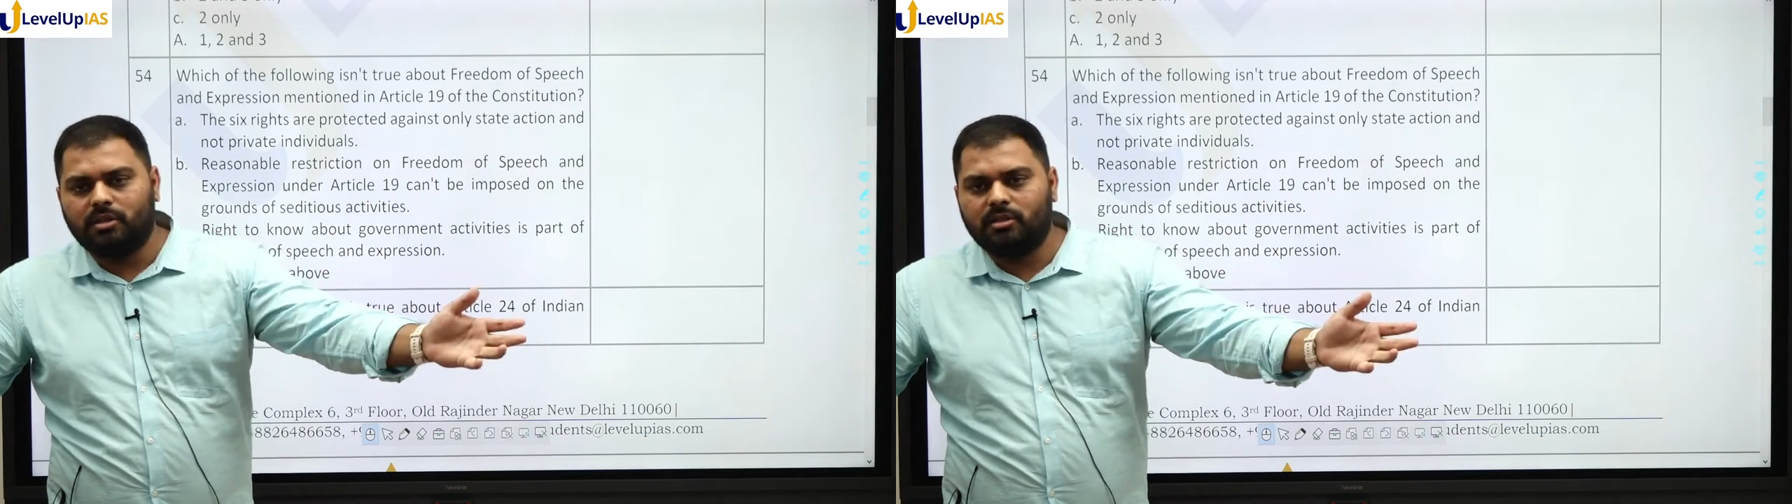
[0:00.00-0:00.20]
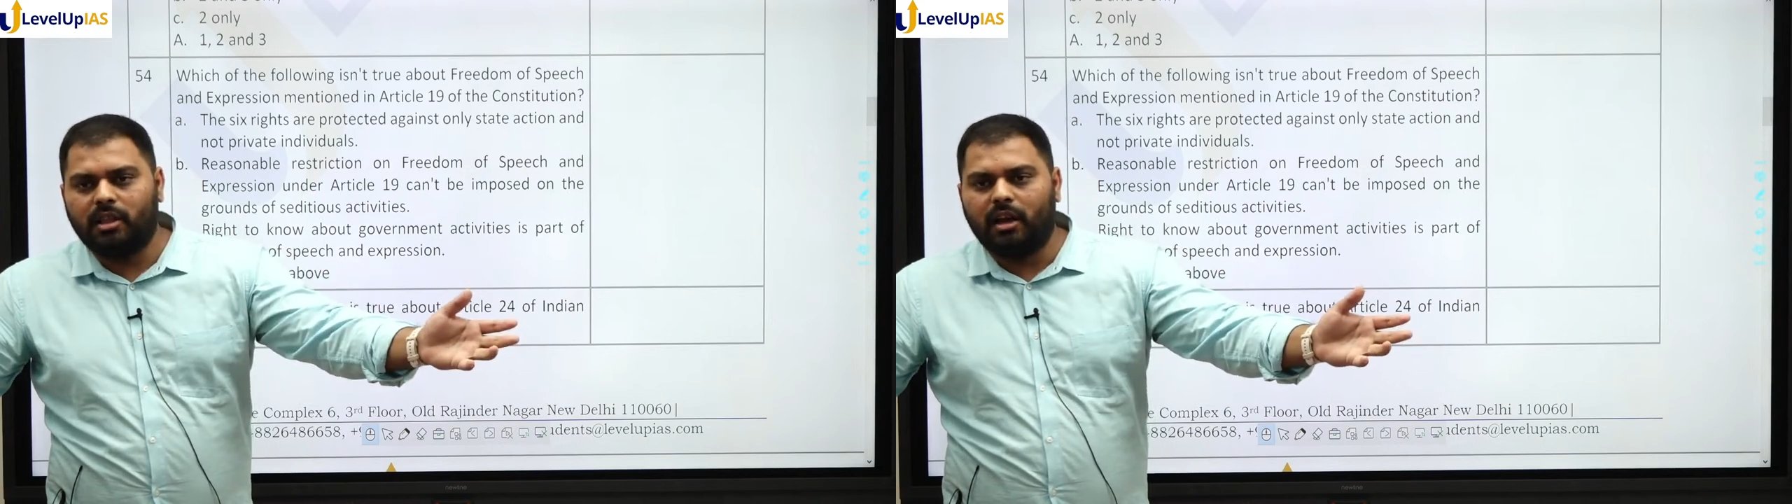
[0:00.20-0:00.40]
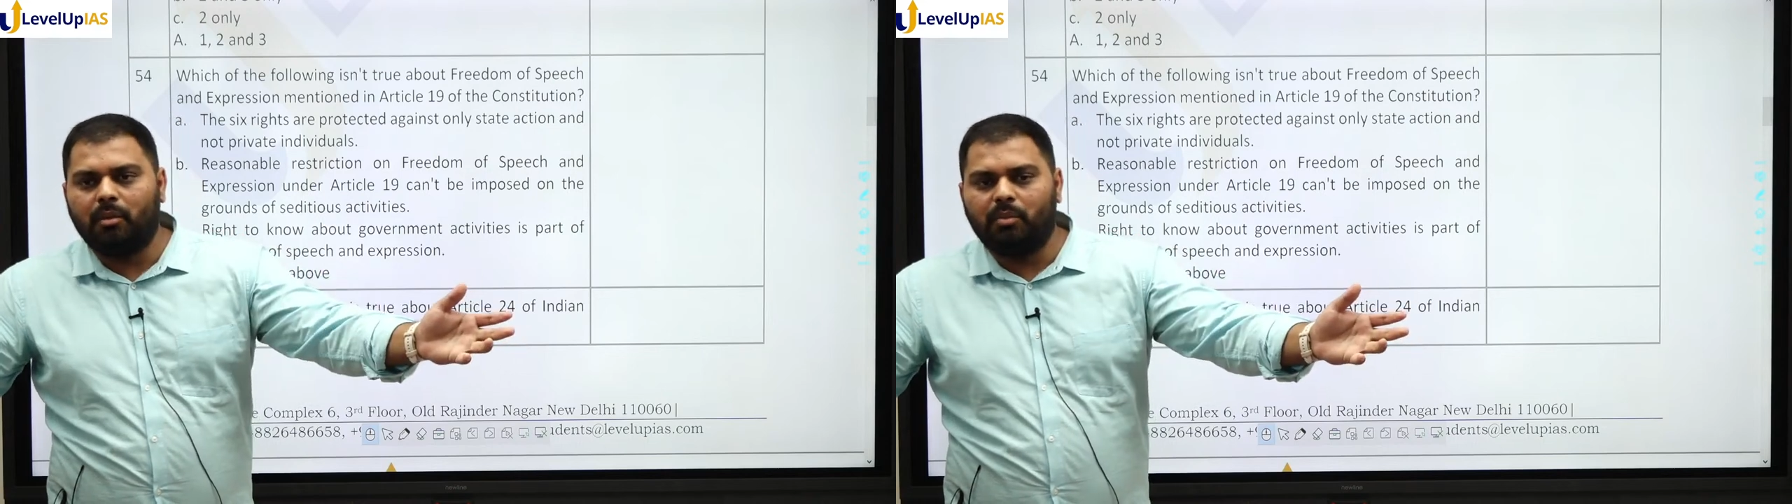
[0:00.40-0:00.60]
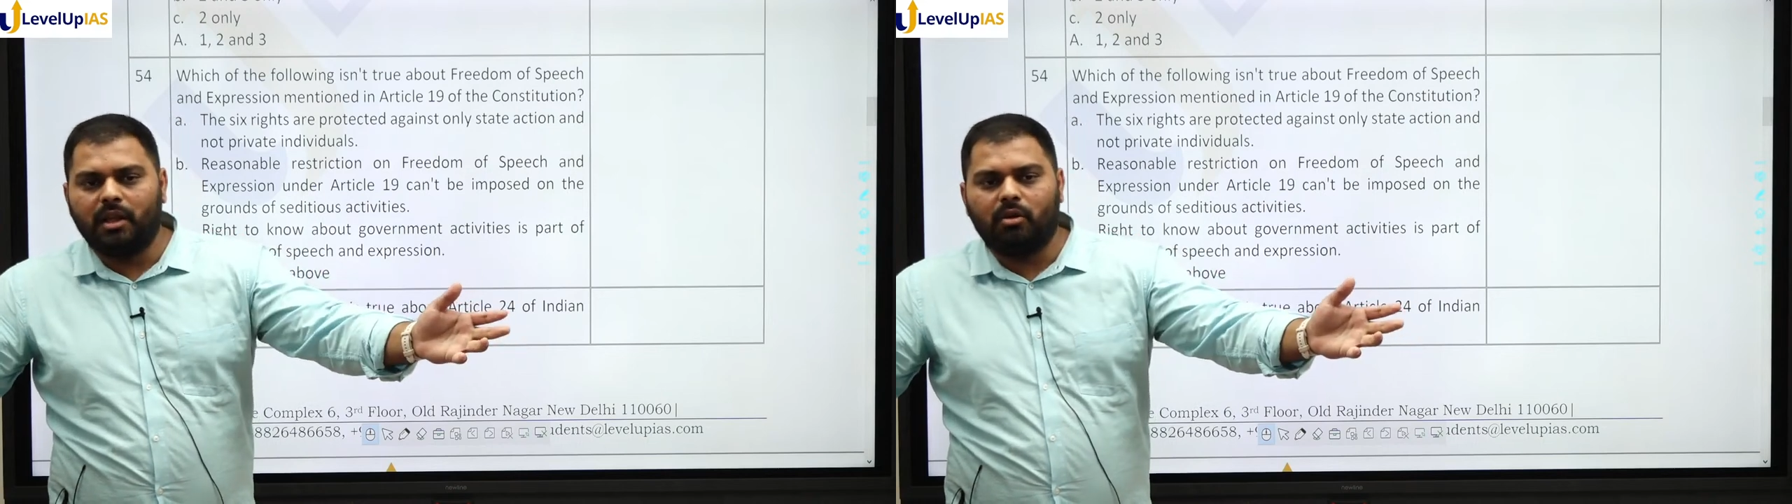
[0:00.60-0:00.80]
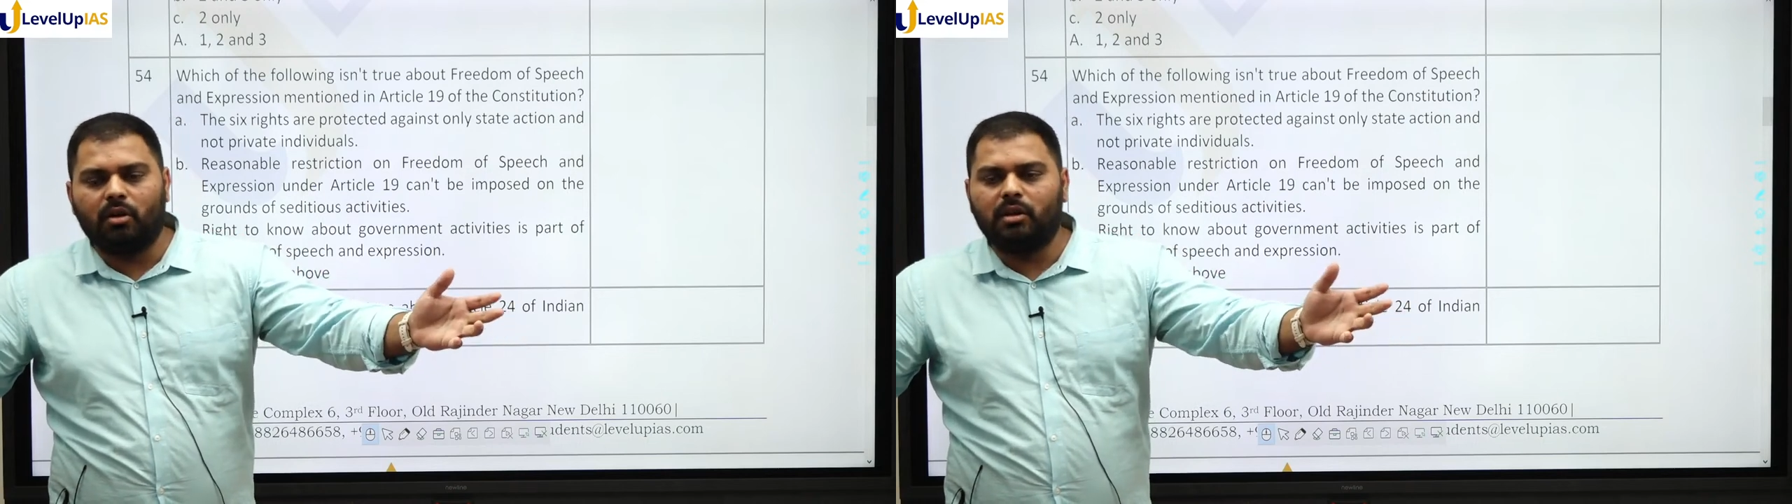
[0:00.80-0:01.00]
there are
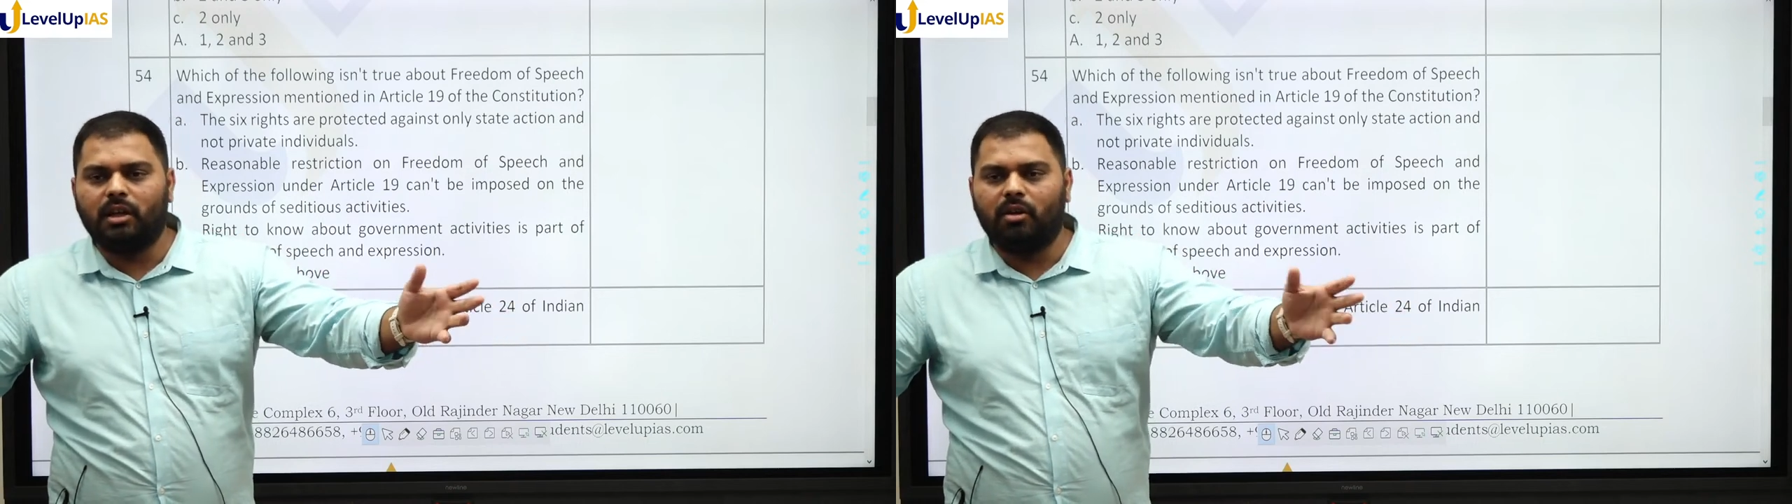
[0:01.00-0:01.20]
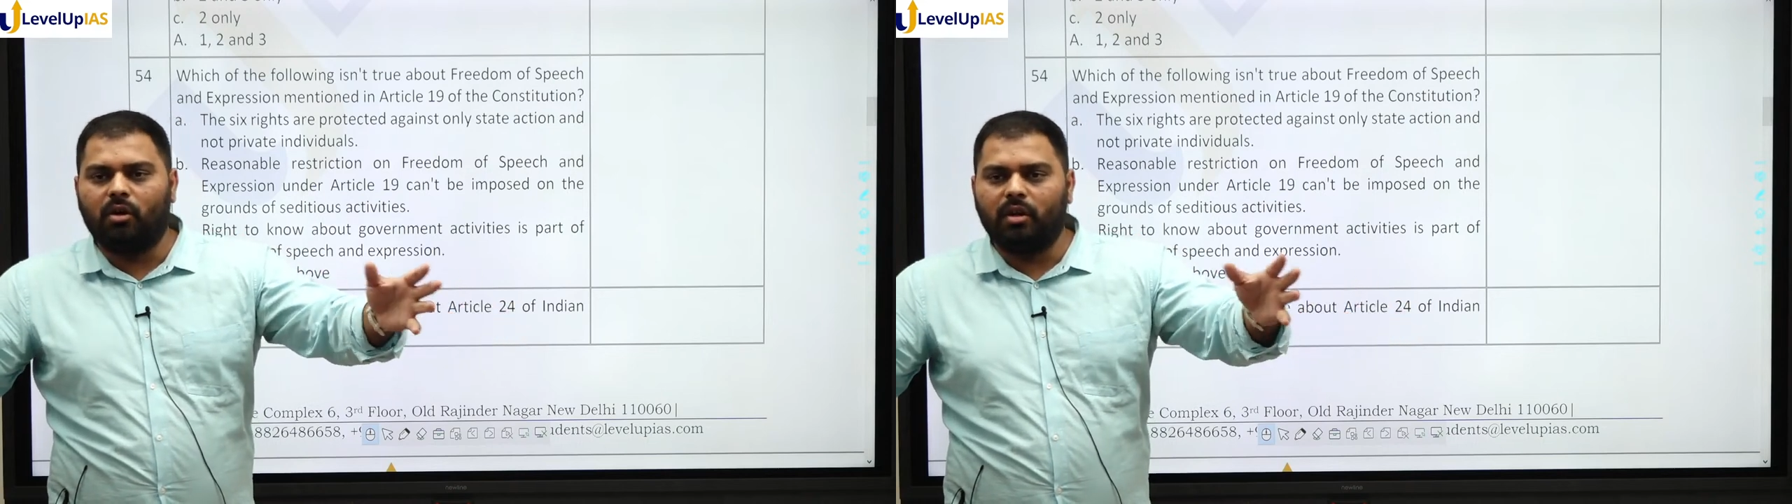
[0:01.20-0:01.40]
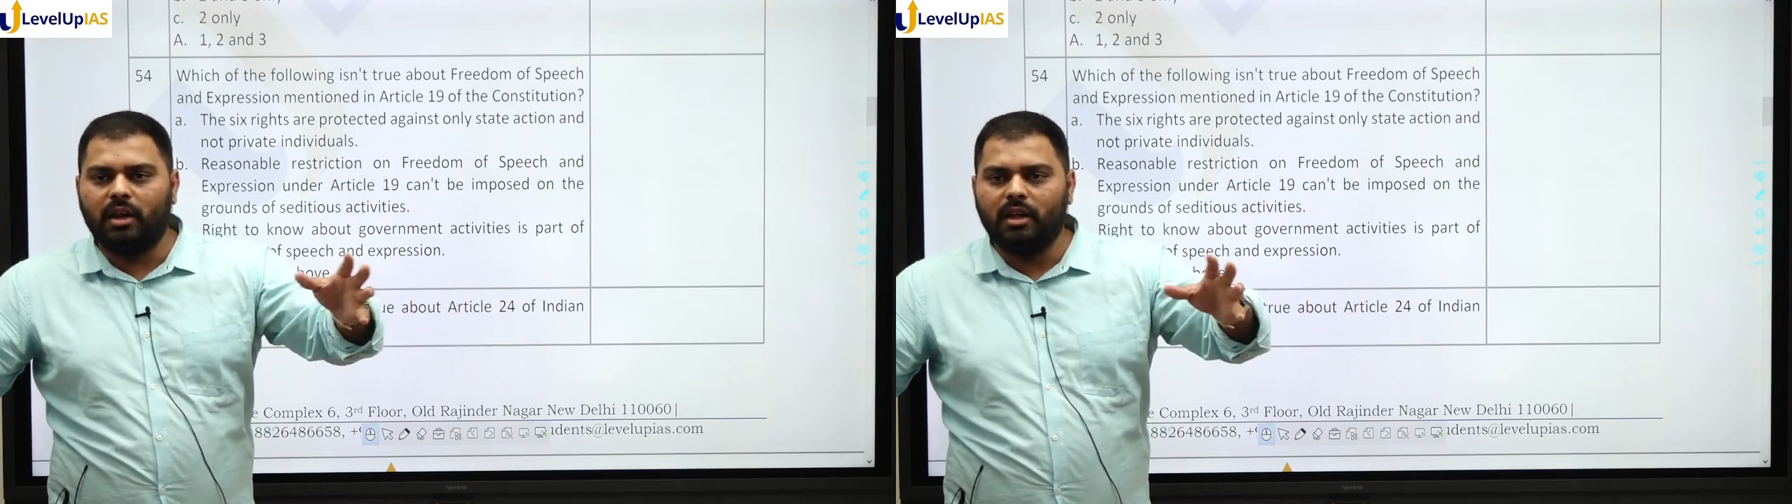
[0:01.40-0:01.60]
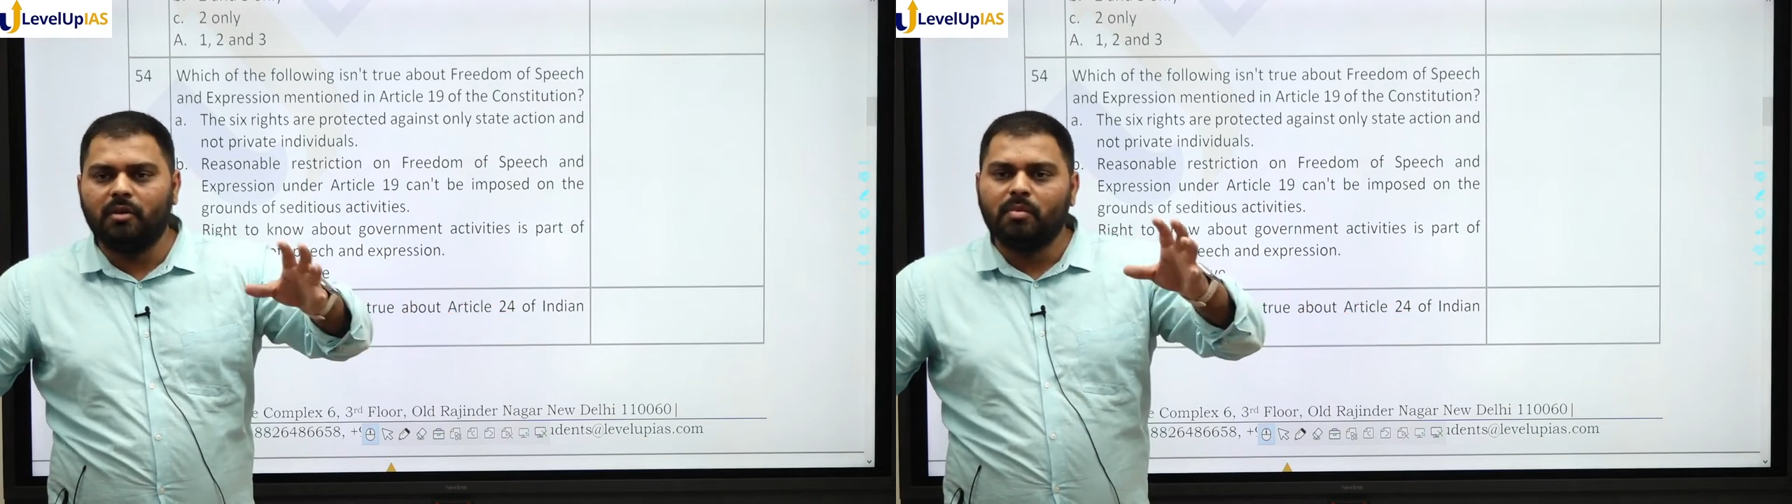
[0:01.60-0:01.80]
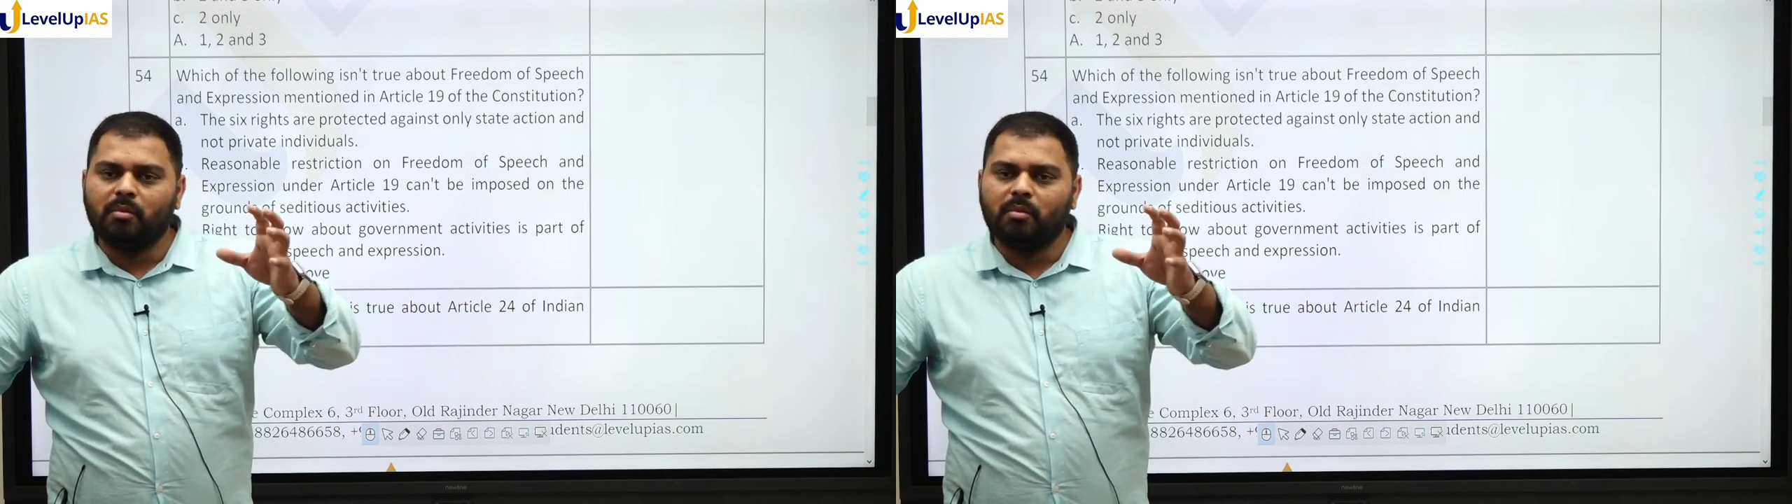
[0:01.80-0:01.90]
pre-colonial law only,